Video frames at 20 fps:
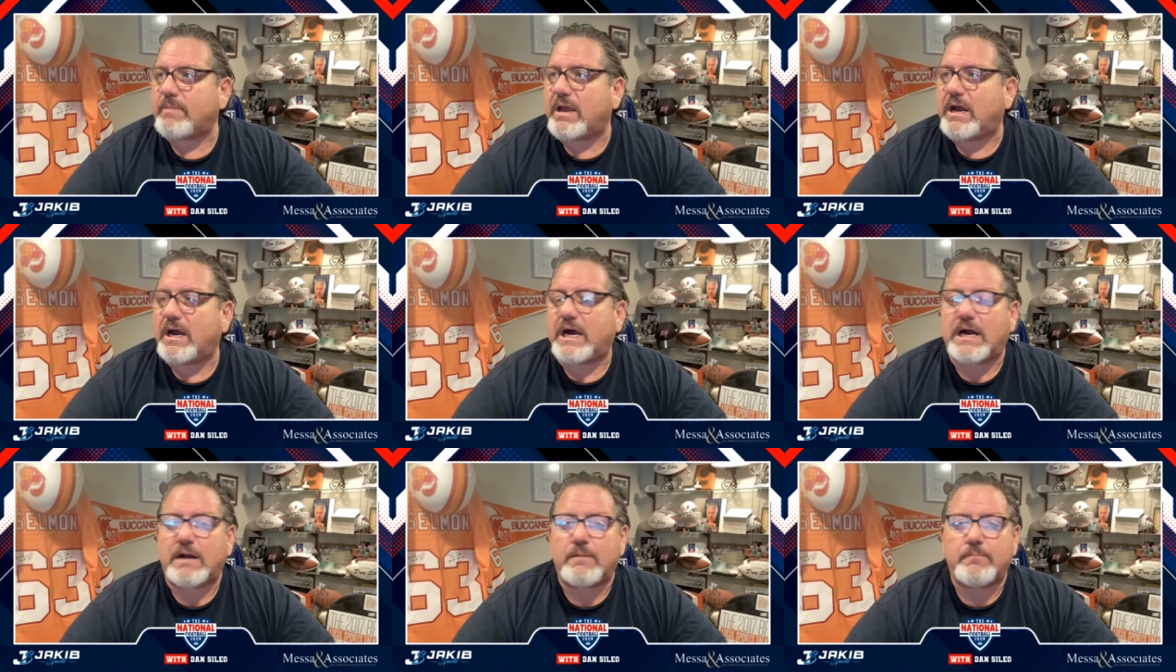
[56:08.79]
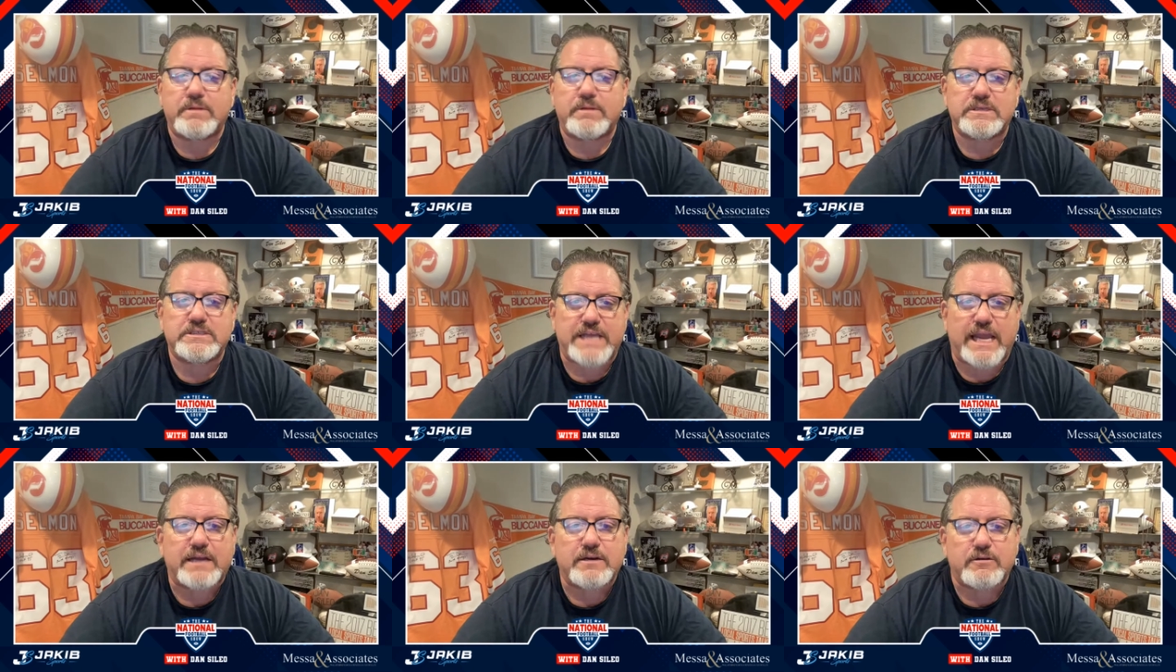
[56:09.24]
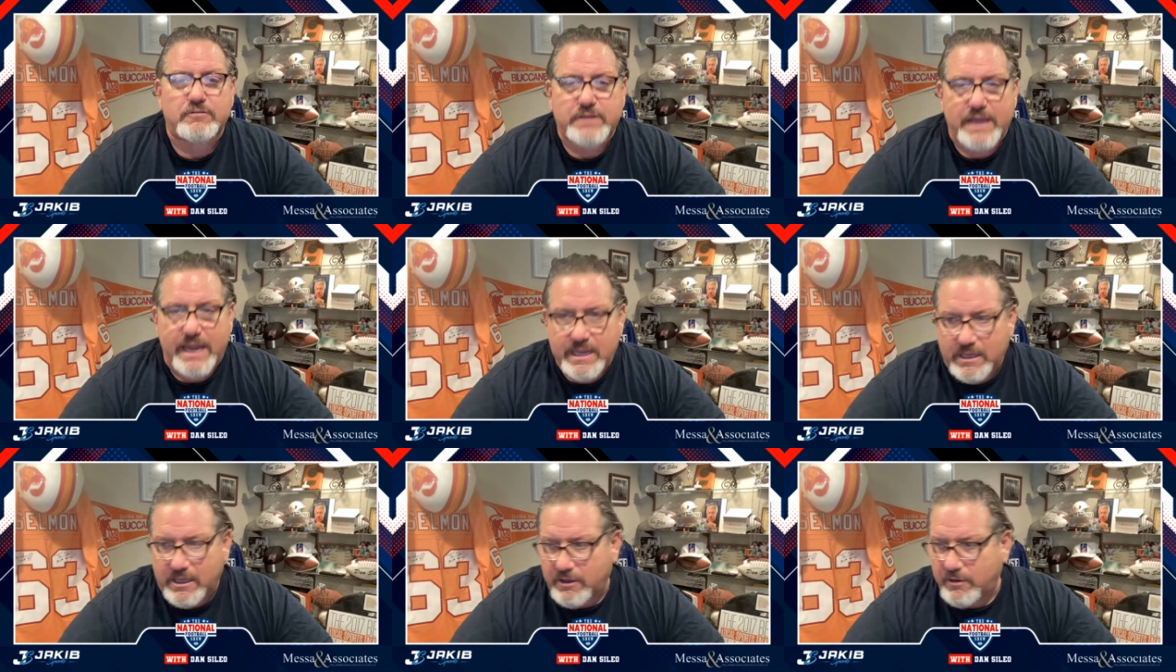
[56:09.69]
Um, Xander,
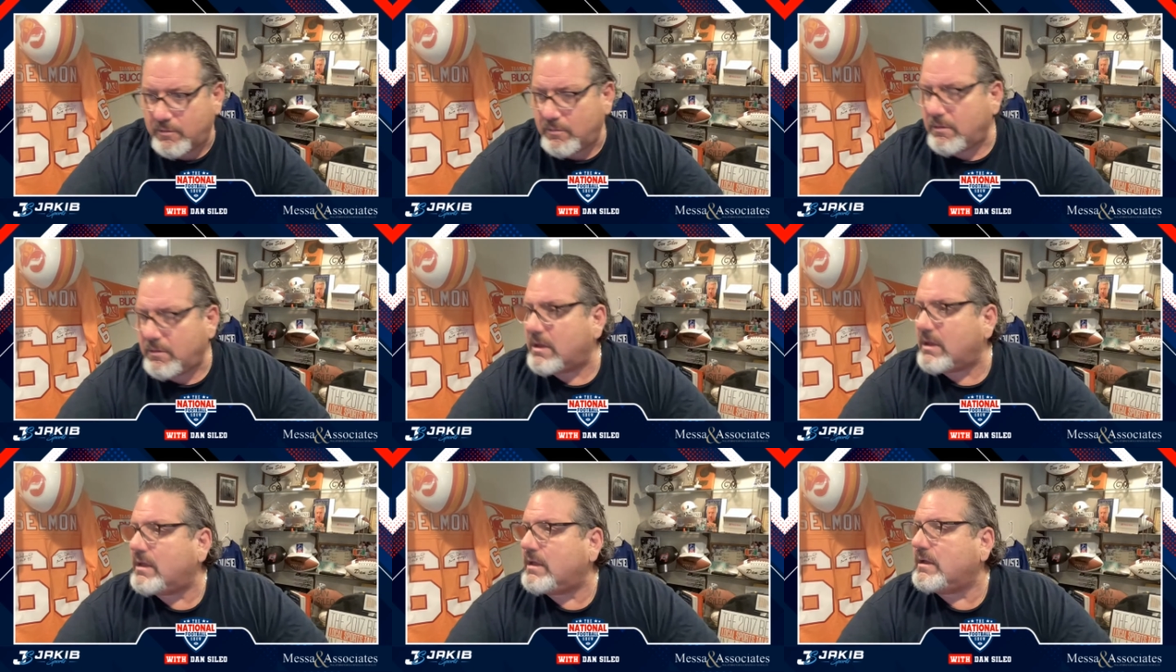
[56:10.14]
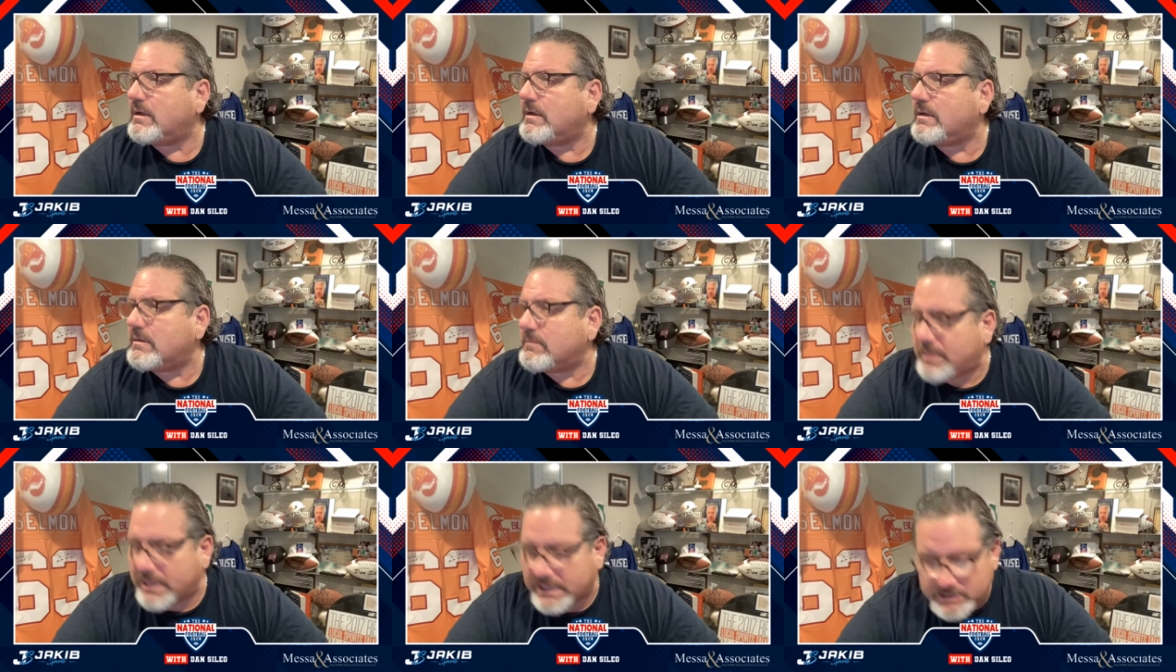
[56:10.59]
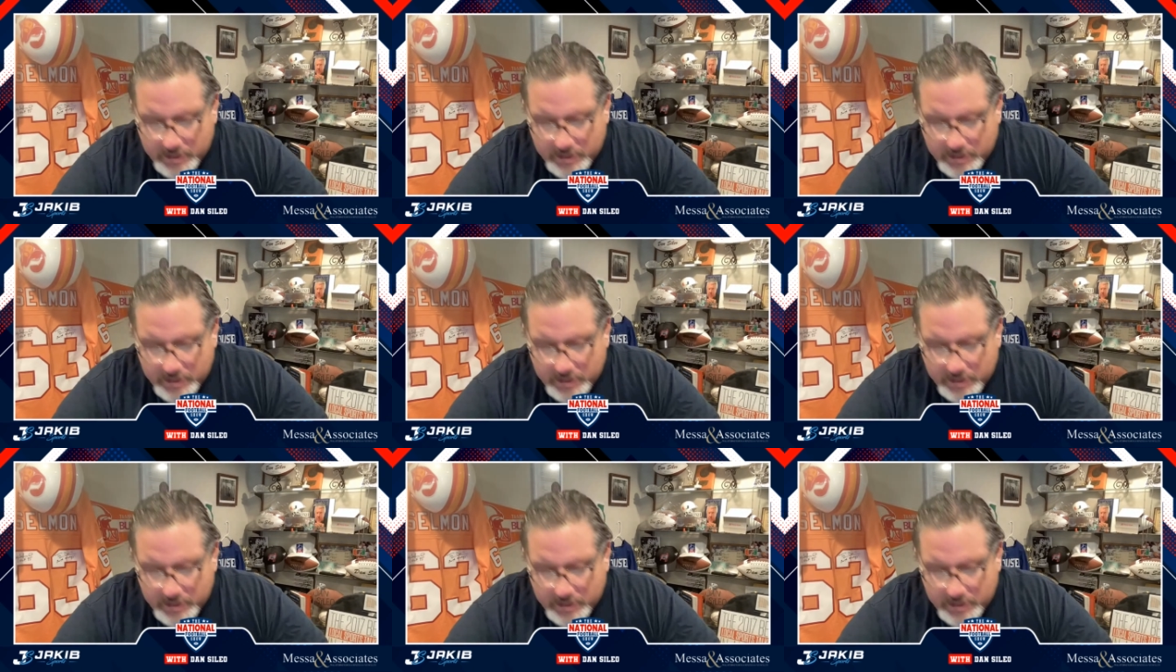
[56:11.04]
thank you. Big